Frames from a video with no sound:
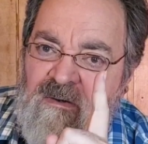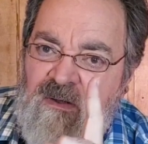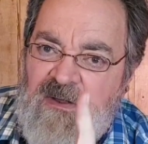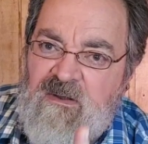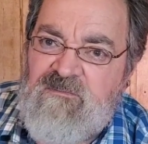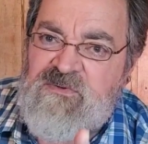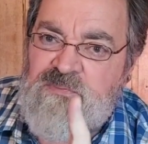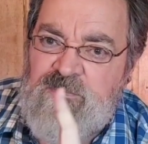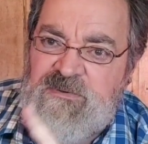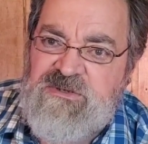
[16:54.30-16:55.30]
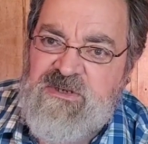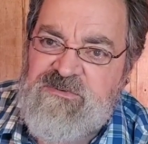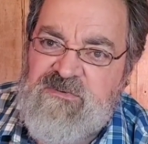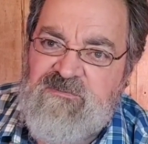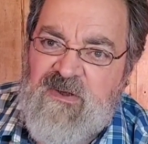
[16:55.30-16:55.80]
none of us would be
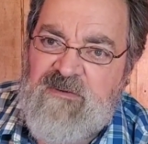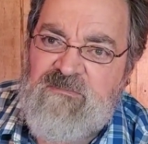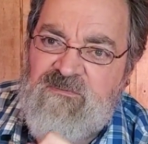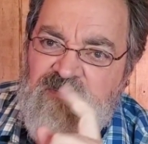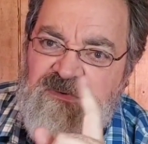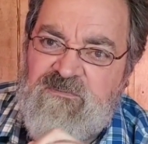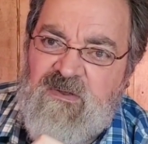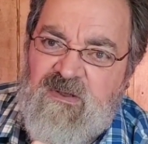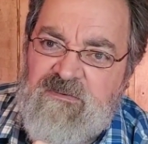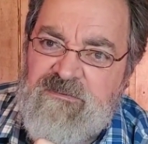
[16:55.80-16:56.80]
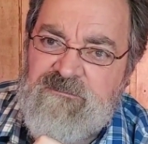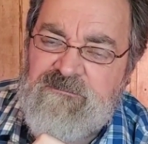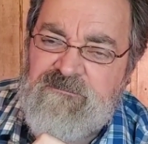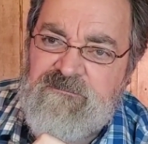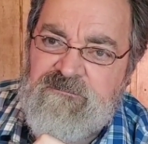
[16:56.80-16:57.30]
justified before the Father,
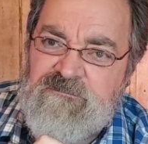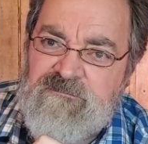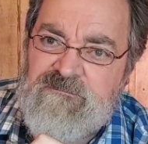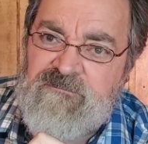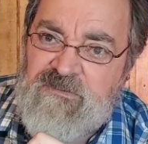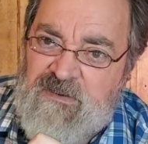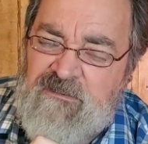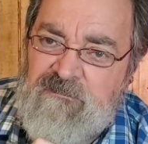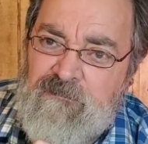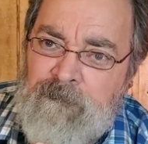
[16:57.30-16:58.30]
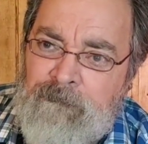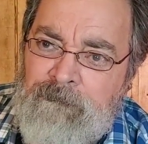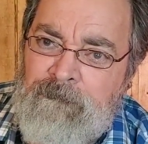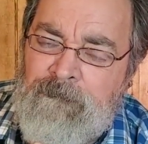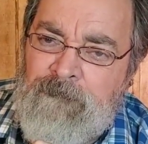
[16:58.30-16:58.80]
okay?
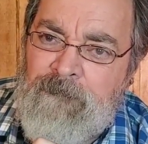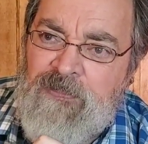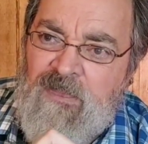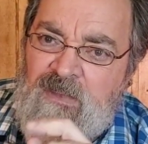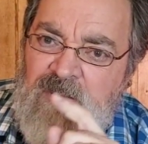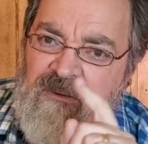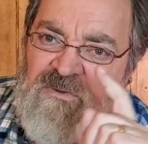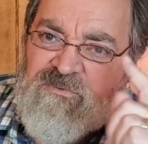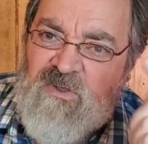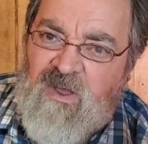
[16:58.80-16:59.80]
Because